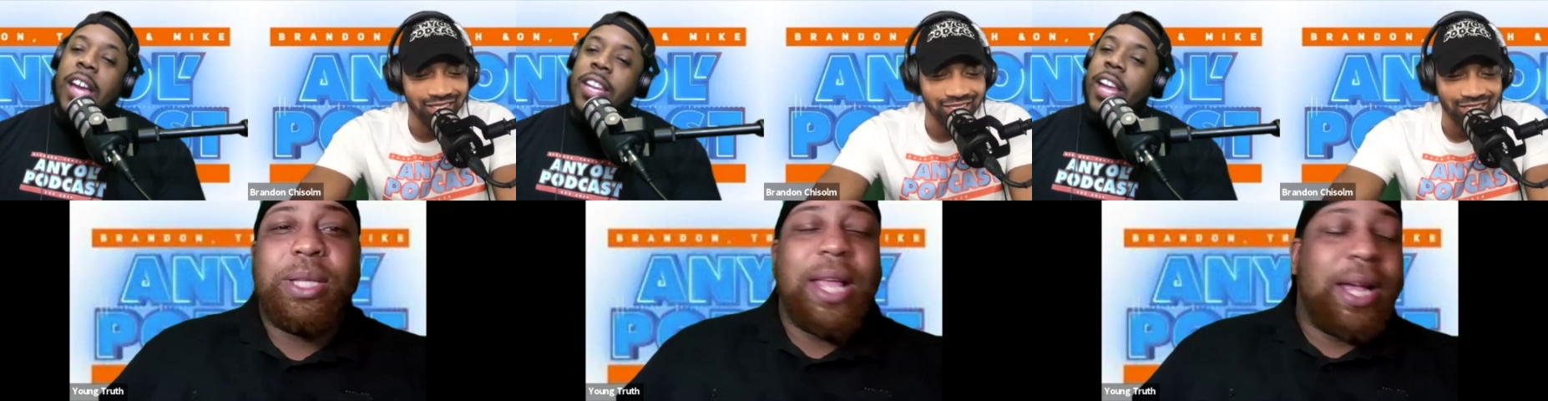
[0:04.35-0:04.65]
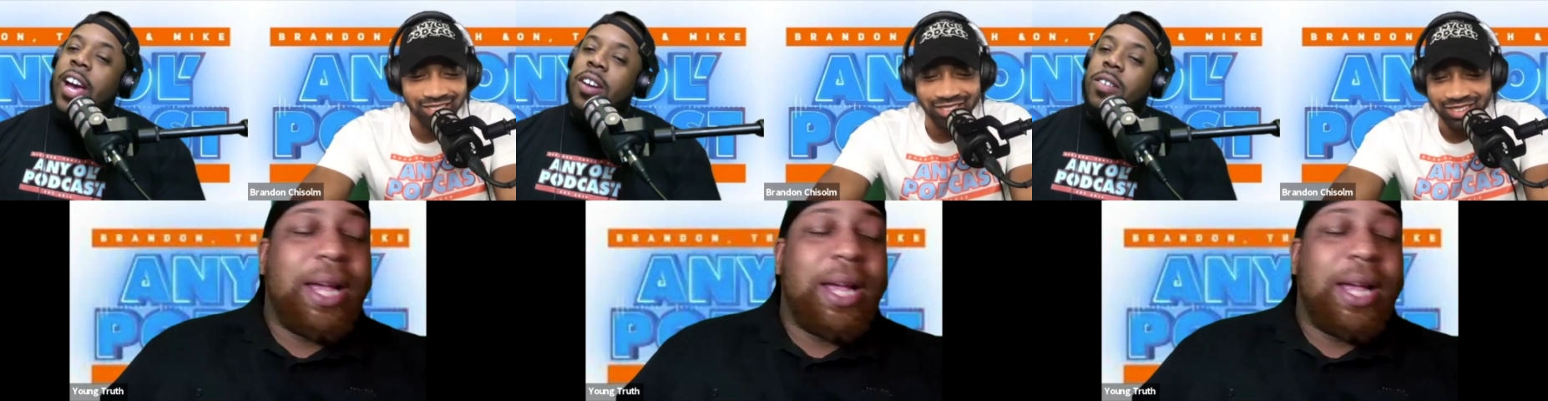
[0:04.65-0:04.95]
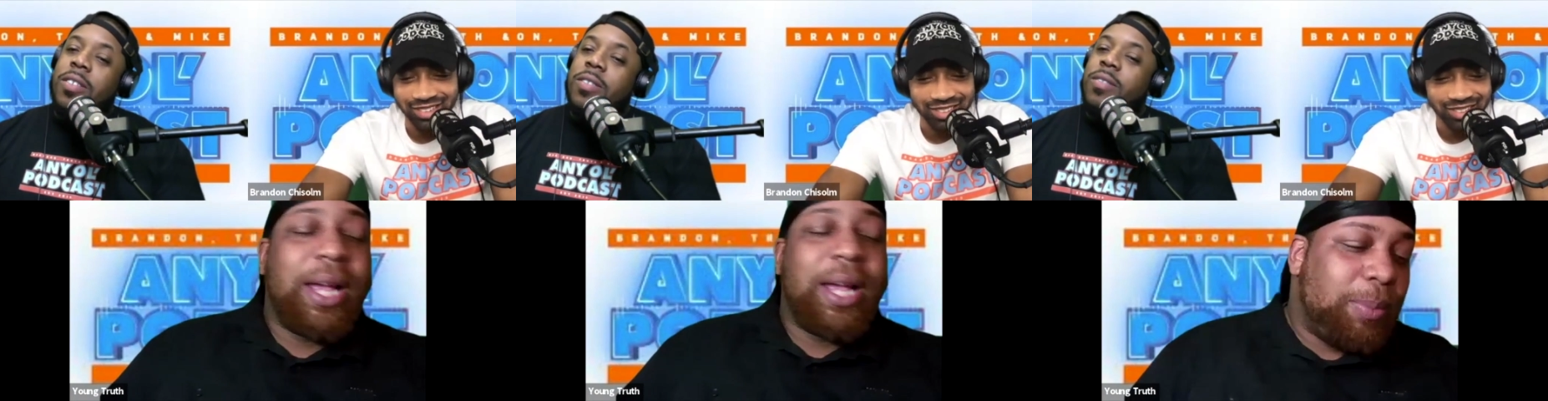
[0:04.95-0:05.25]
Speaker 1: Think,
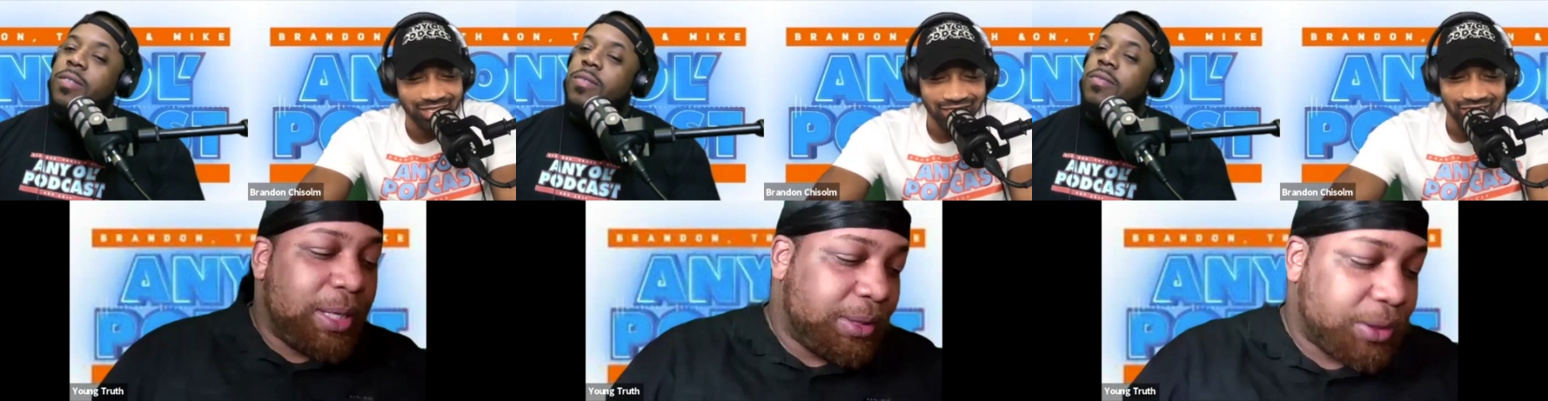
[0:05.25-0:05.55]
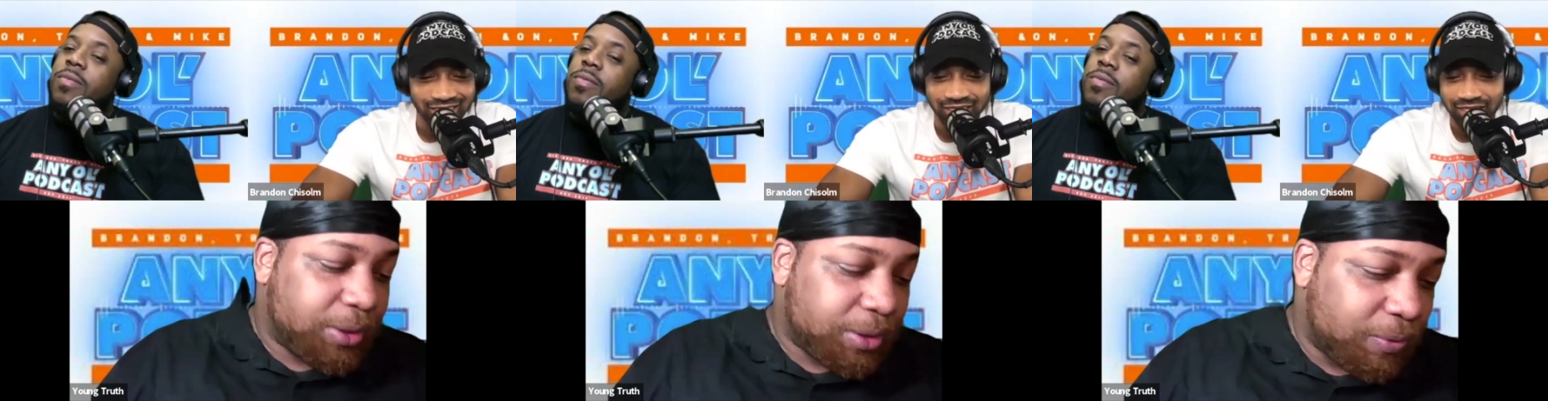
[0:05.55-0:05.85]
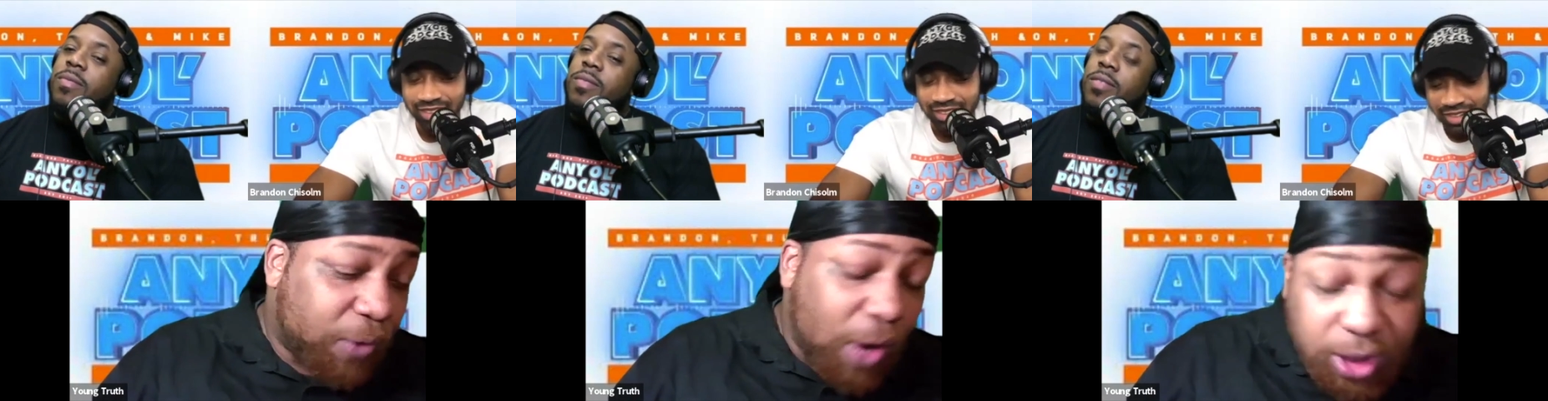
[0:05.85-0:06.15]
think, about it, man.
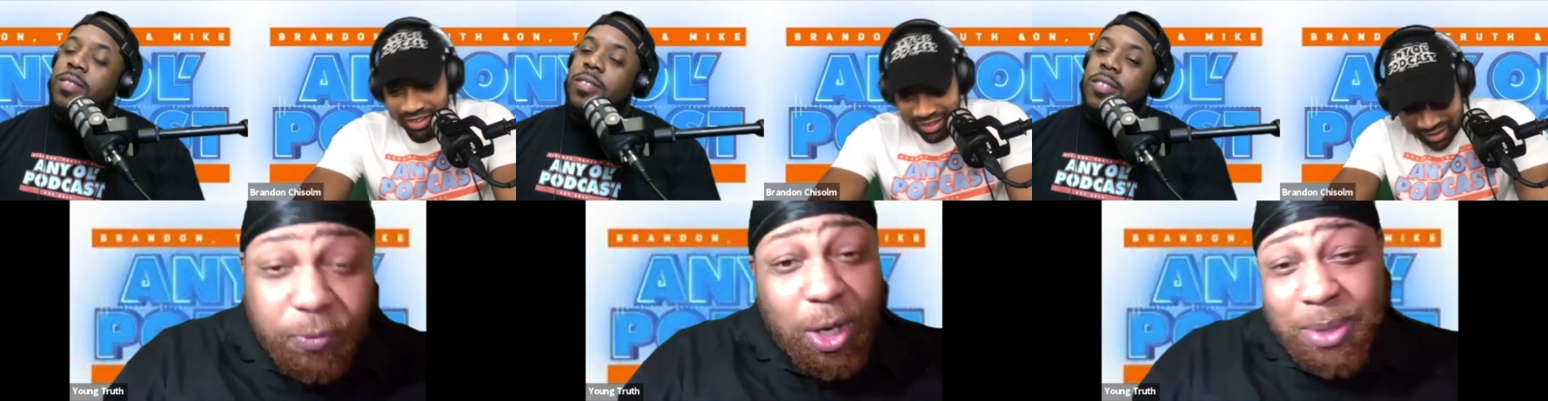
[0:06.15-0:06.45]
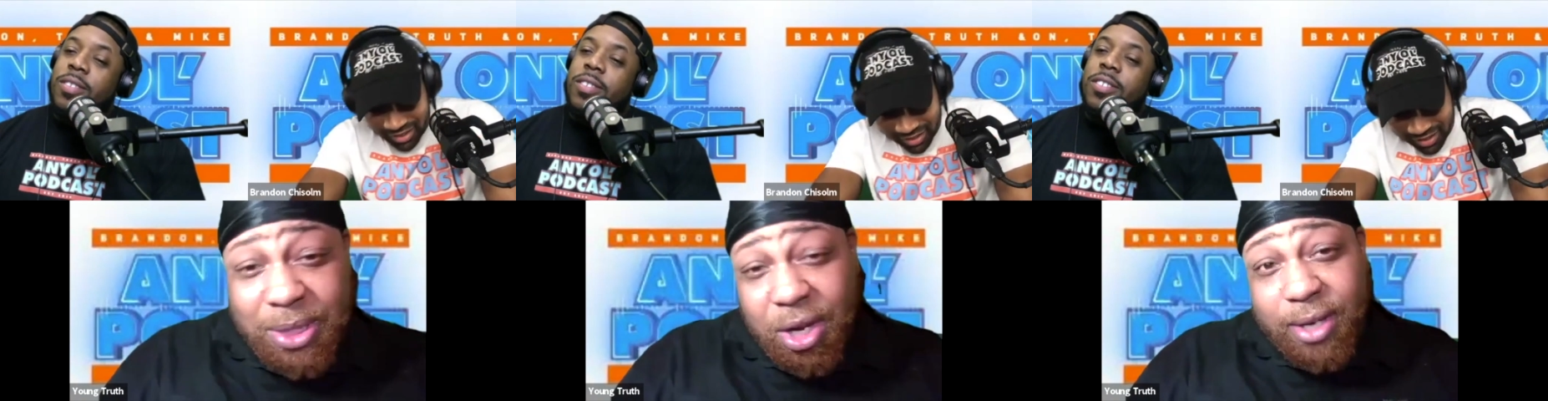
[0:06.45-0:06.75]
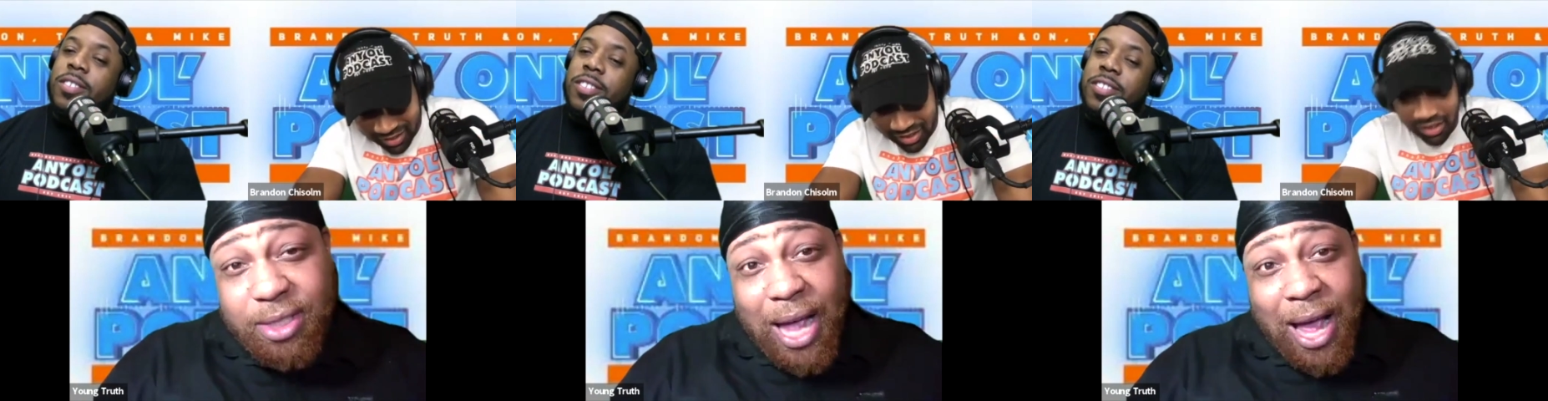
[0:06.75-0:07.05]
First of all, let me
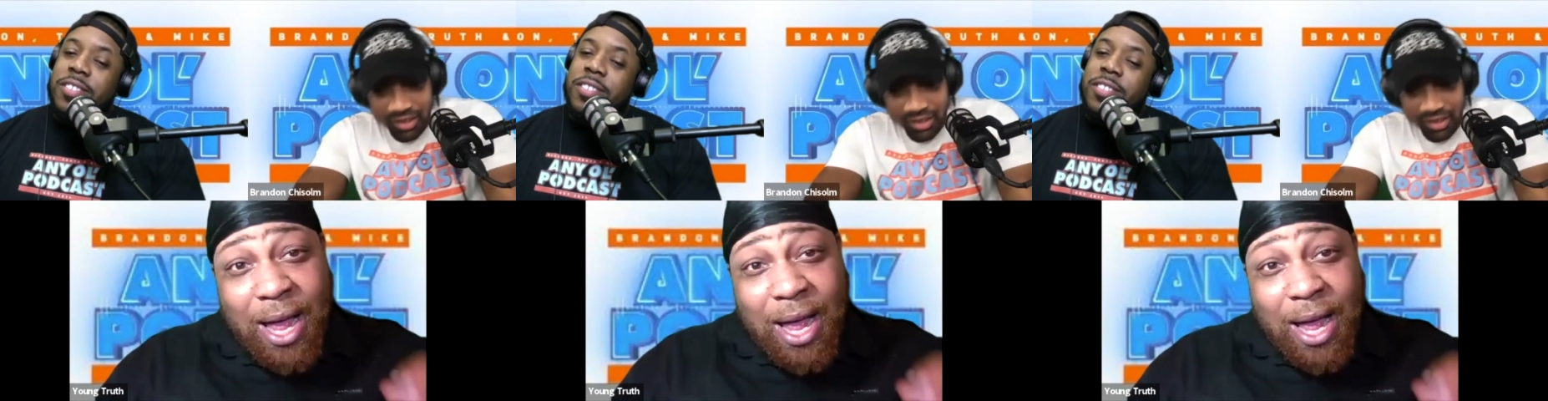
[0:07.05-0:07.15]
start this.